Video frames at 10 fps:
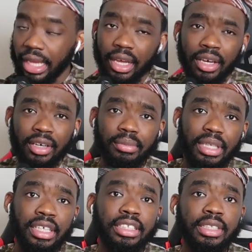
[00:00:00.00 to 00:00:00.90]
that
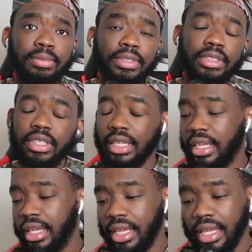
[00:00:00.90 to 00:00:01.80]
Egypt
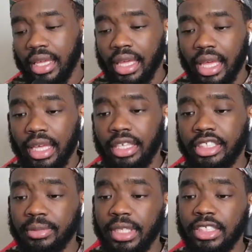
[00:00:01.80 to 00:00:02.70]

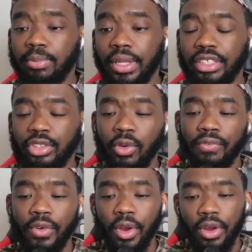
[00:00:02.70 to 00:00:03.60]
has played
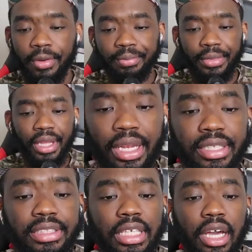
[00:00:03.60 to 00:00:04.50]
so far, and
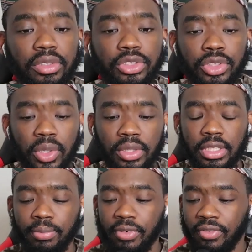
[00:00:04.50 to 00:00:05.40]
let's see how strong
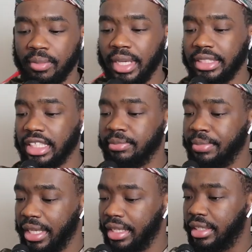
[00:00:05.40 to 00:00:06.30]
their performance has
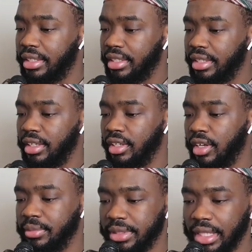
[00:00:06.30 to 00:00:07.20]
been. You
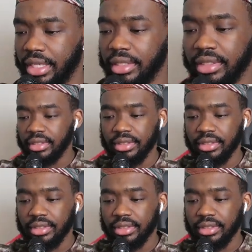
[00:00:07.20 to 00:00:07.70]
know what I'm saying?